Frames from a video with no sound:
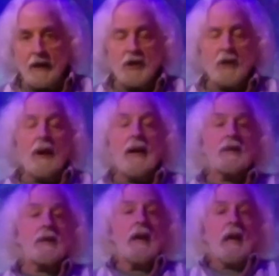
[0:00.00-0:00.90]

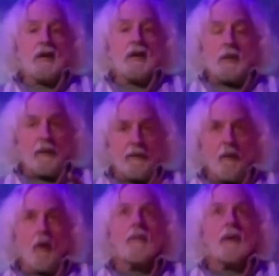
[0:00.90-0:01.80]
She
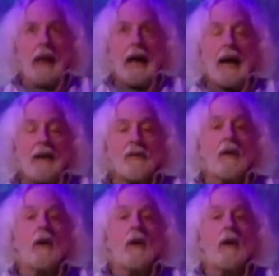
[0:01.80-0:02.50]
performed live